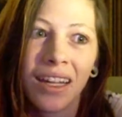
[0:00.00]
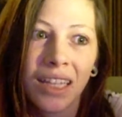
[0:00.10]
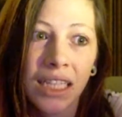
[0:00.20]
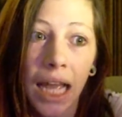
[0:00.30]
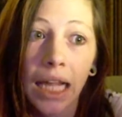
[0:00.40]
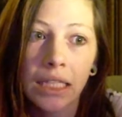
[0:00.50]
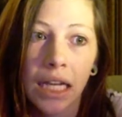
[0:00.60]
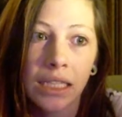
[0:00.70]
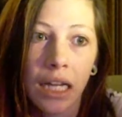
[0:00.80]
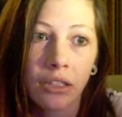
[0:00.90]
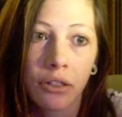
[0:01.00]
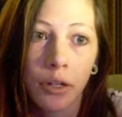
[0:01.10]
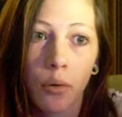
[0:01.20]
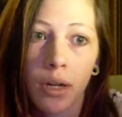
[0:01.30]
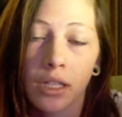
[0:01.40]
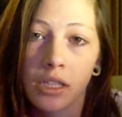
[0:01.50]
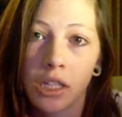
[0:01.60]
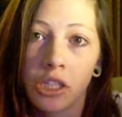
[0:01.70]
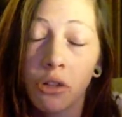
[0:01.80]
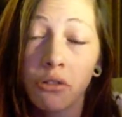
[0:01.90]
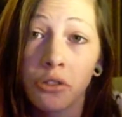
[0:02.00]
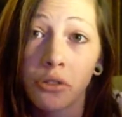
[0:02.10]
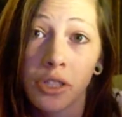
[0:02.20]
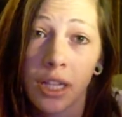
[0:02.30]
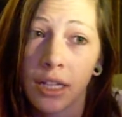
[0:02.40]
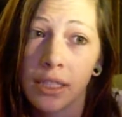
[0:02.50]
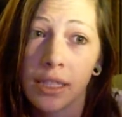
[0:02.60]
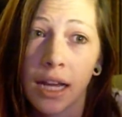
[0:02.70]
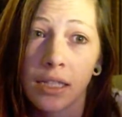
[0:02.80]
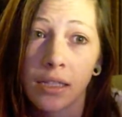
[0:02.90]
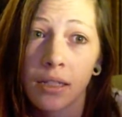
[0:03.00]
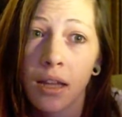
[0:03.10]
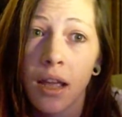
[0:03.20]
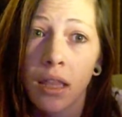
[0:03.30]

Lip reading: The second test I took was the social studies test.